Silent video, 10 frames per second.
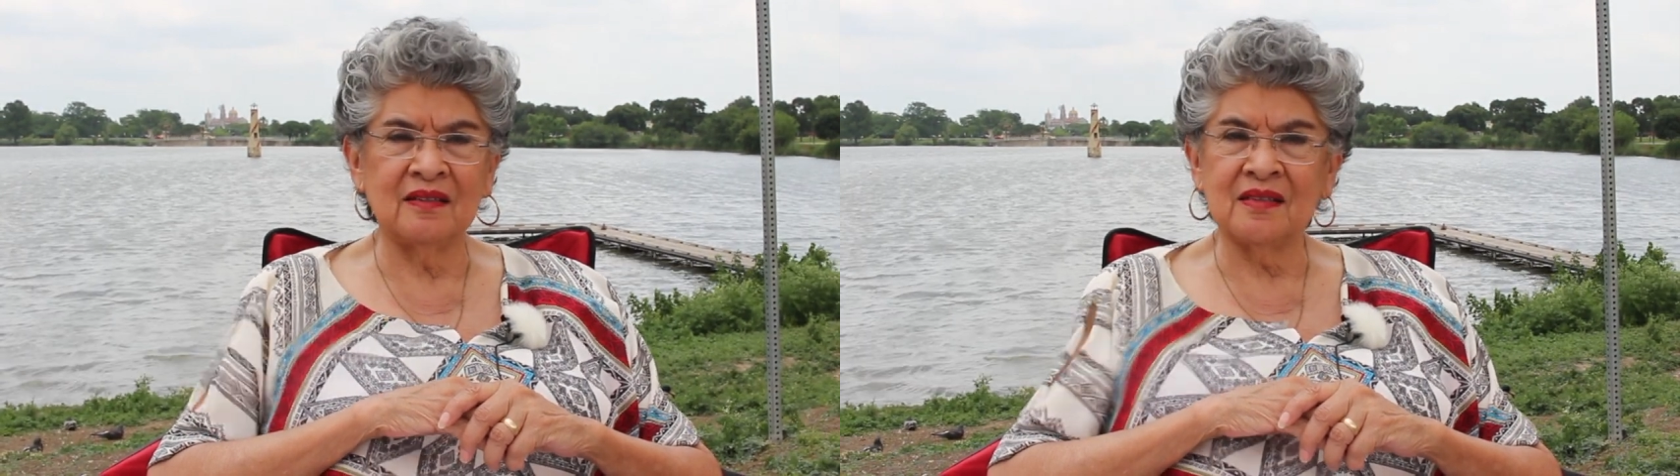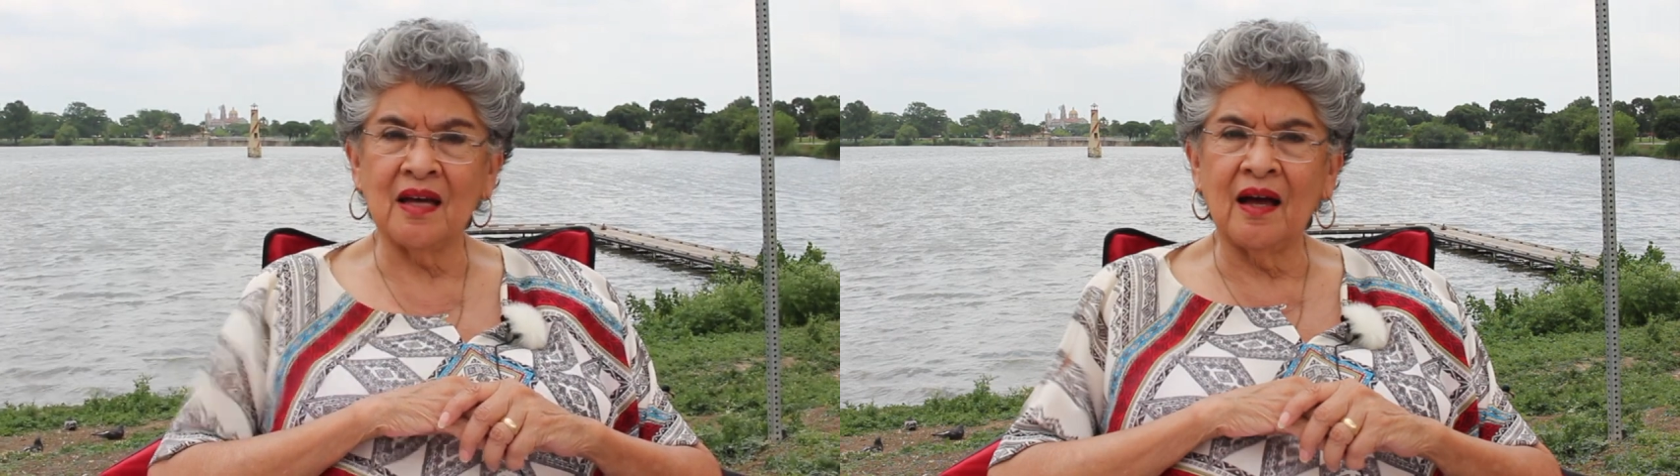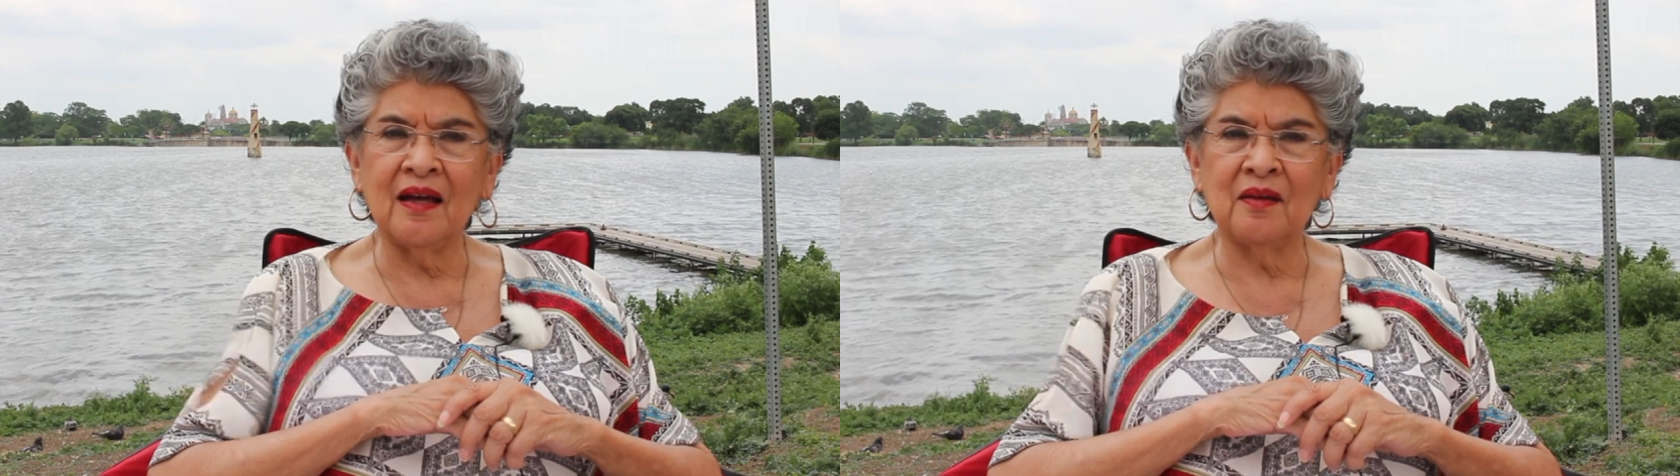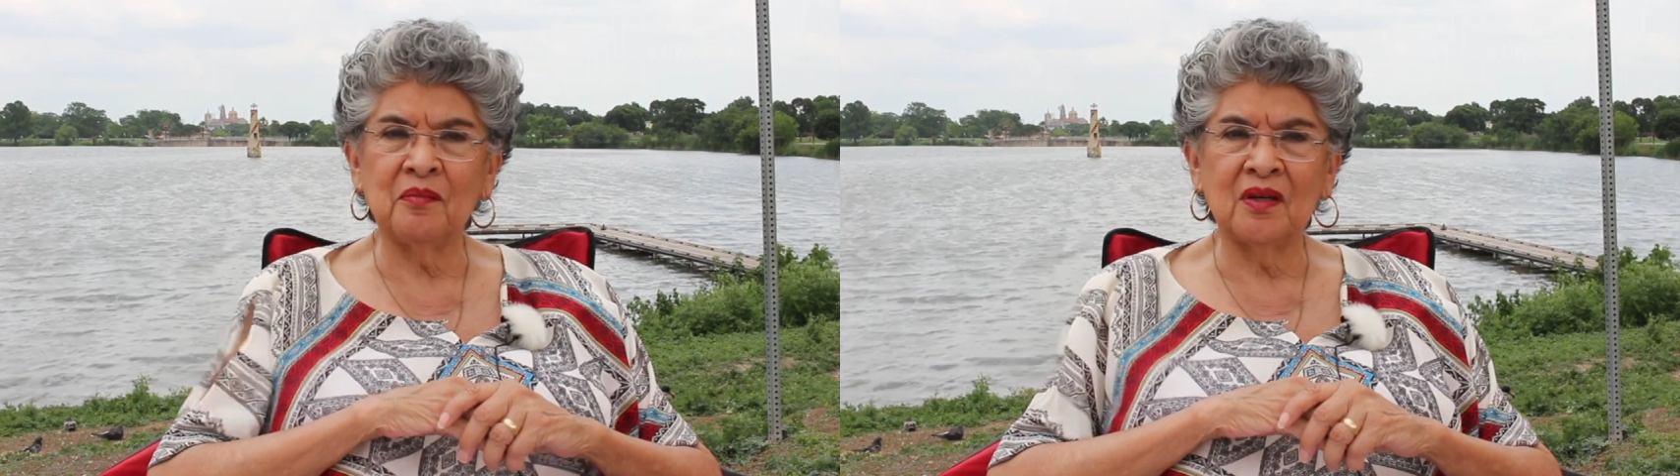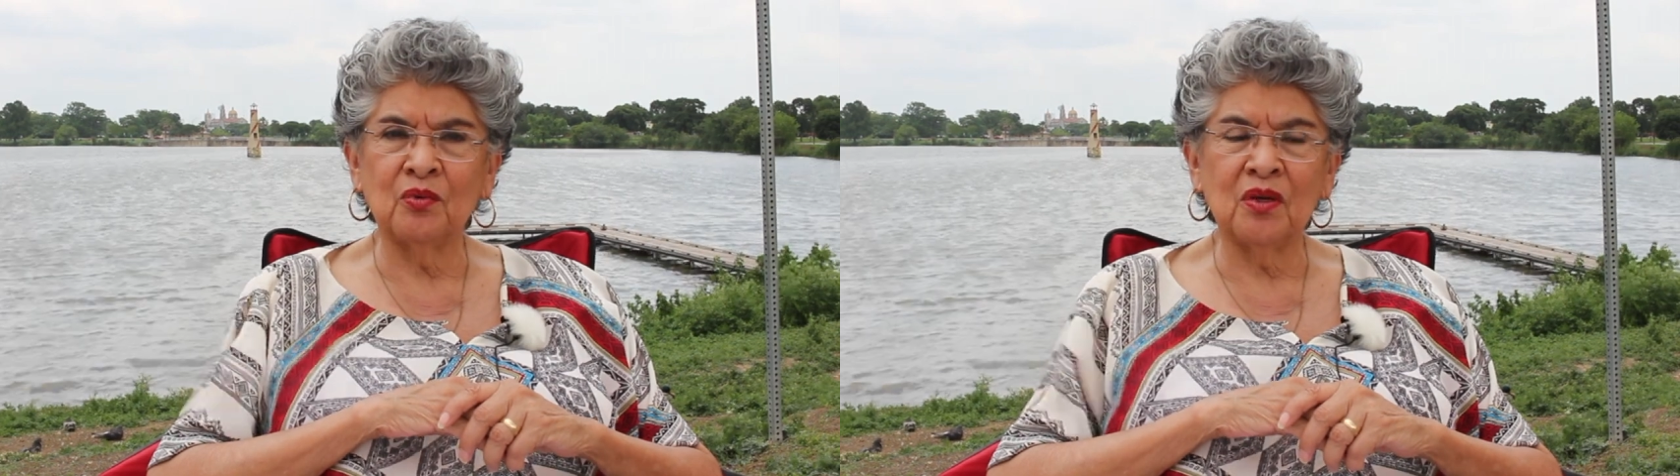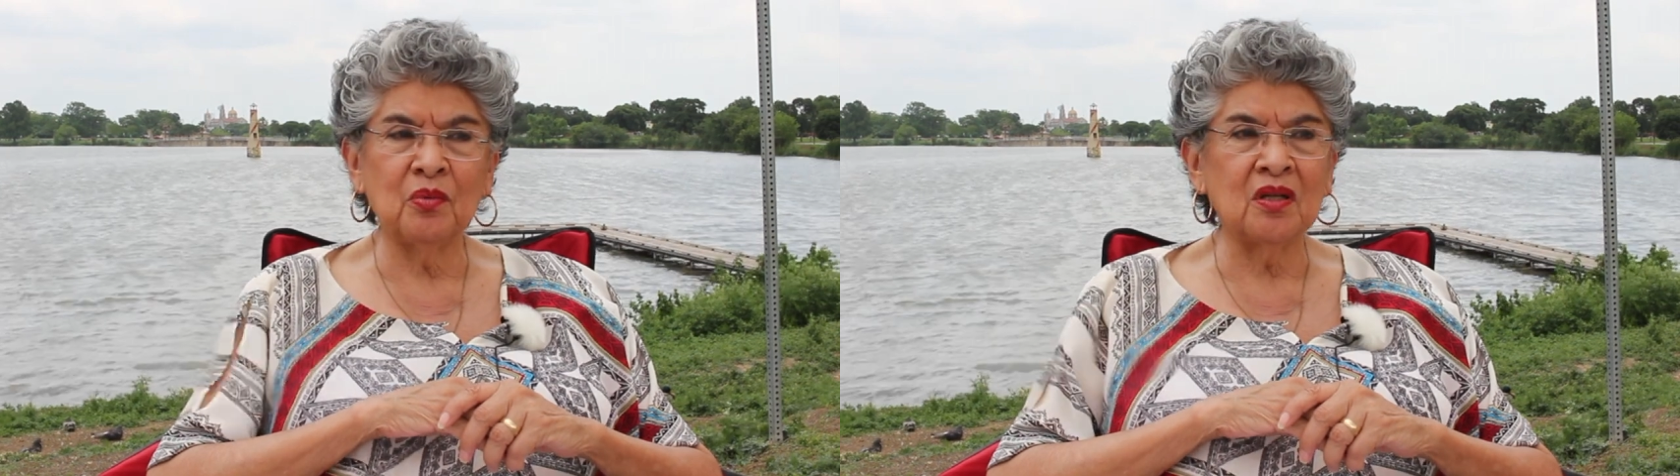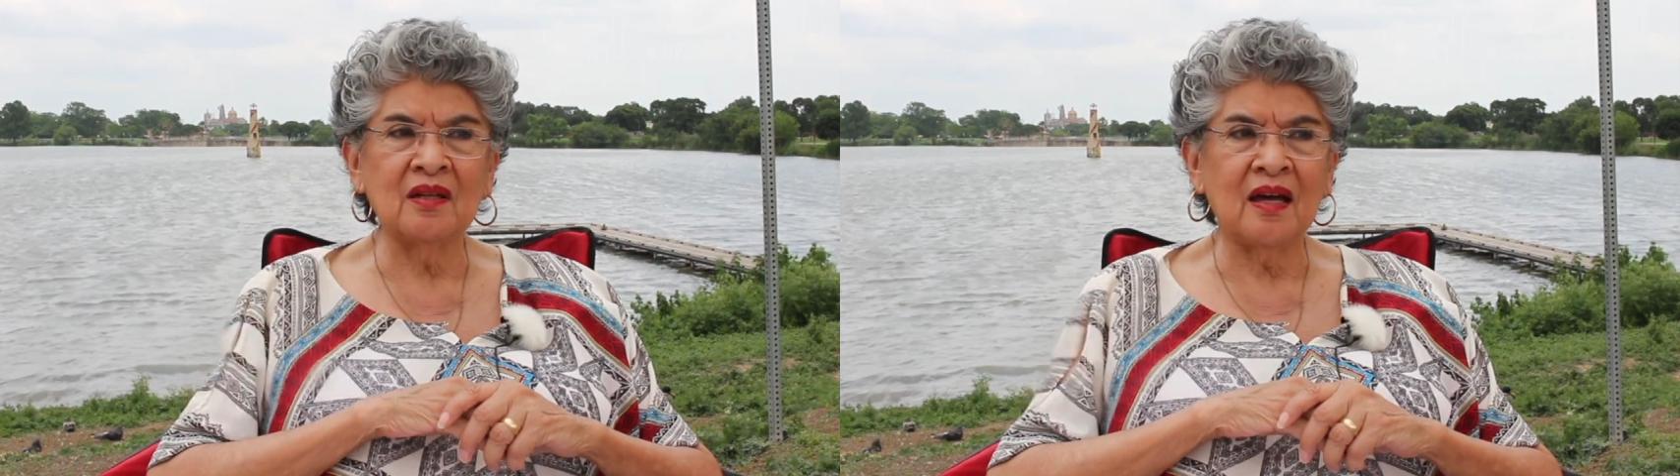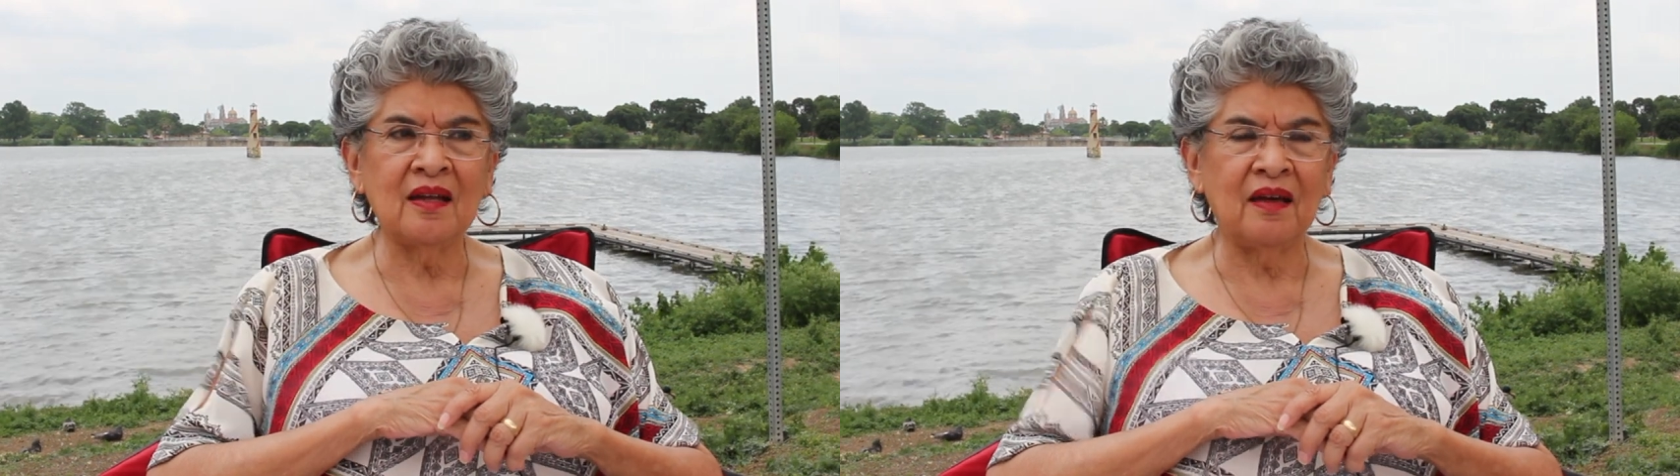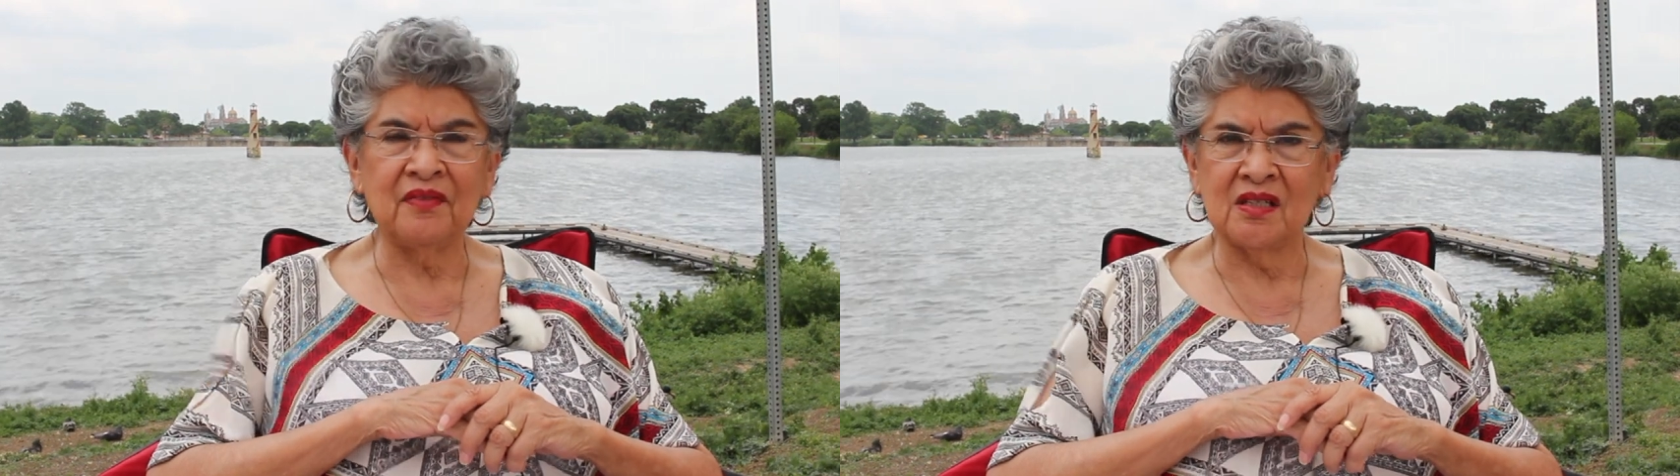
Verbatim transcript: in time we will not have